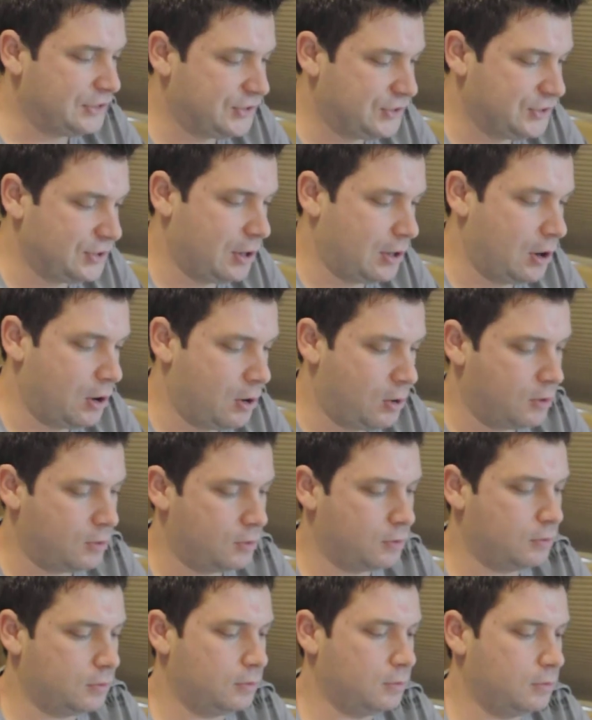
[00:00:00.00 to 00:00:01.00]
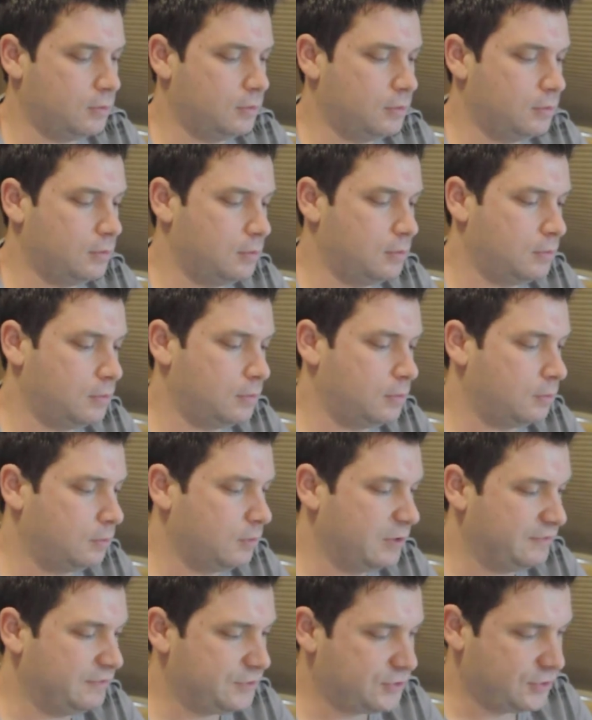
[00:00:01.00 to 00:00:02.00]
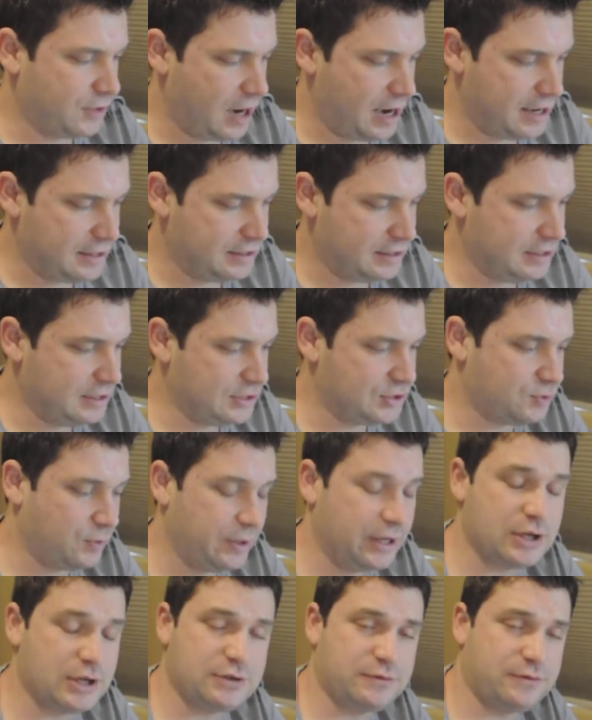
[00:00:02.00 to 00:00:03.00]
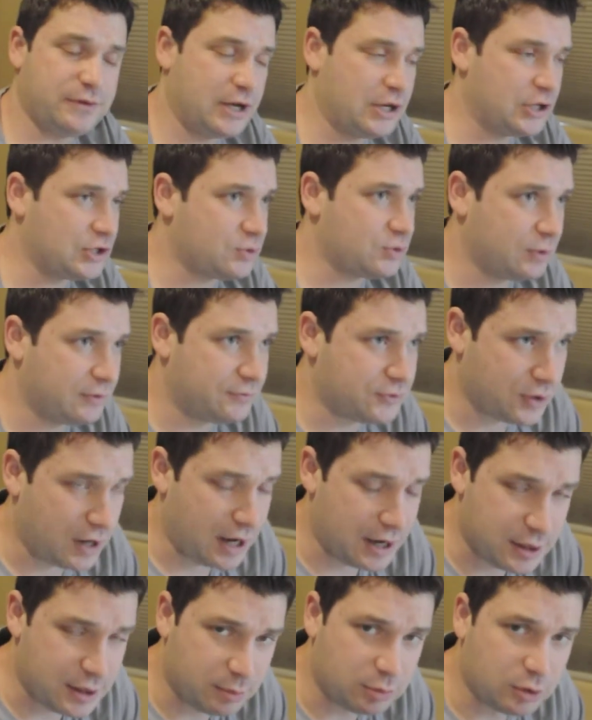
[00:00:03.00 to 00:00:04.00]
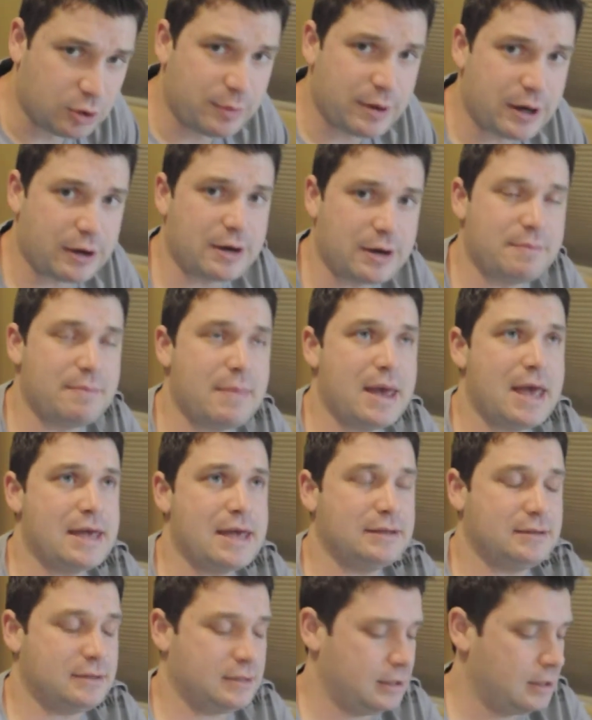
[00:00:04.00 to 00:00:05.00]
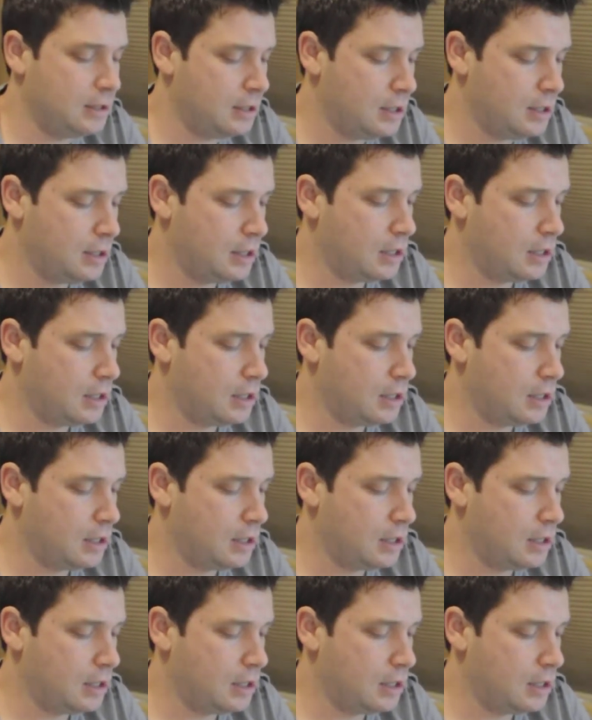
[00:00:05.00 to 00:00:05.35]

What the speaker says: Alright, so we've tried the Swedish Fish, we've tried the Blueberry Mint,